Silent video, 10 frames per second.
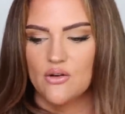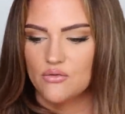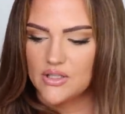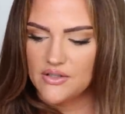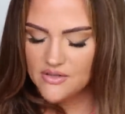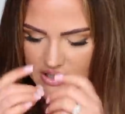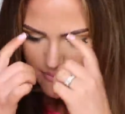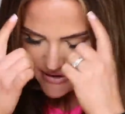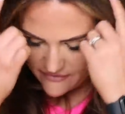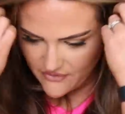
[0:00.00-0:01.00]
Really, really a
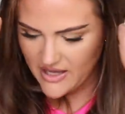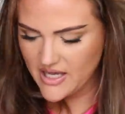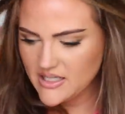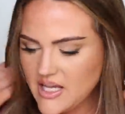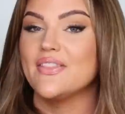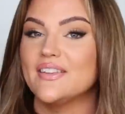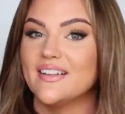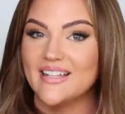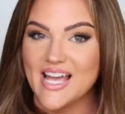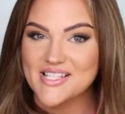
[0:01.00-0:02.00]
big fan. And then
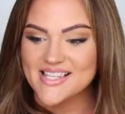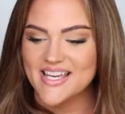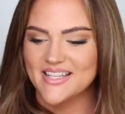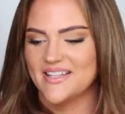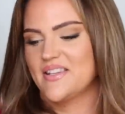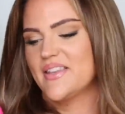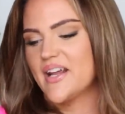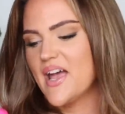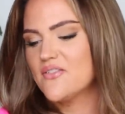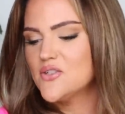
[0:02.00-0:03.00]
the last thing that
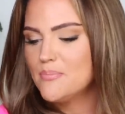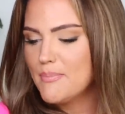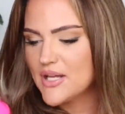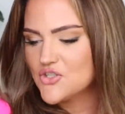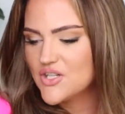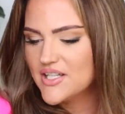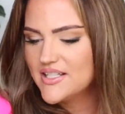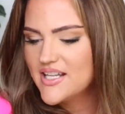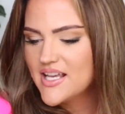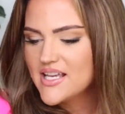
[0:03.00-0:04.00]
I have to
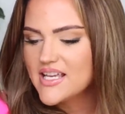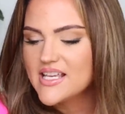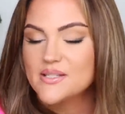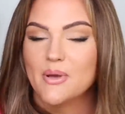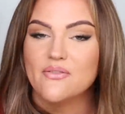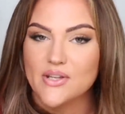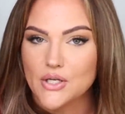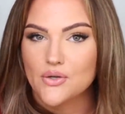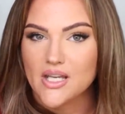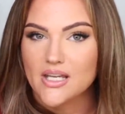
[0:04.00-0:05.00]
mention is my
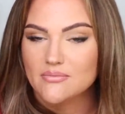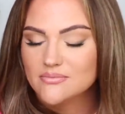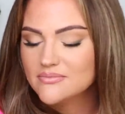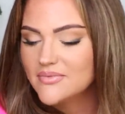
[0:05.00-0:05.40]
video game.